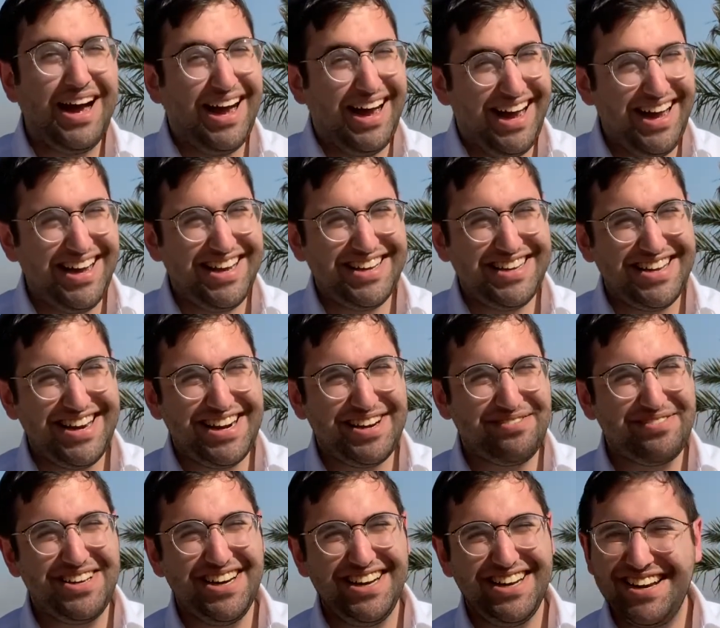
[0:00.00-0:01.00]
He got him
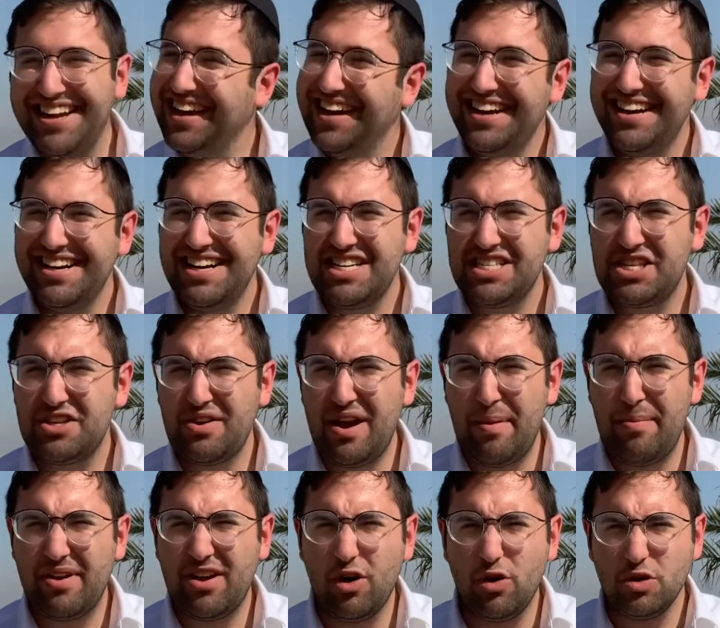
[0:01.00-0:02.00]
good. So the rabbi
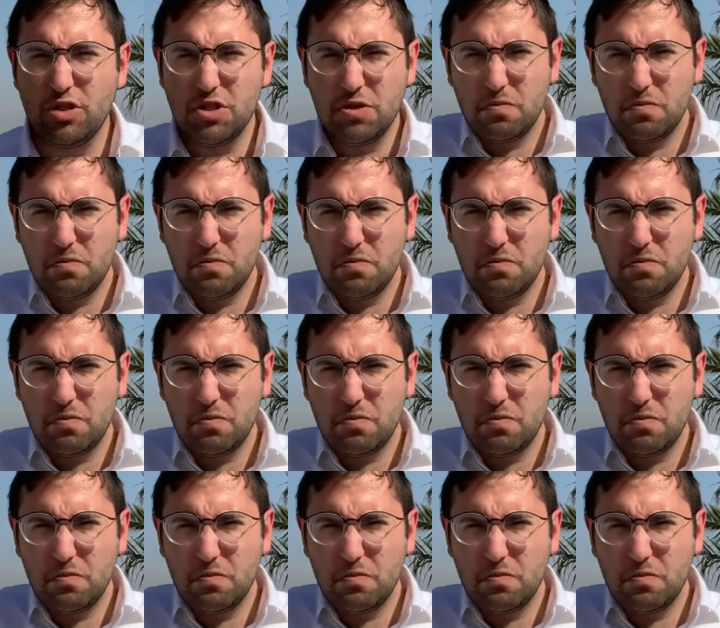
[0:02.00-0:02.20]
goes.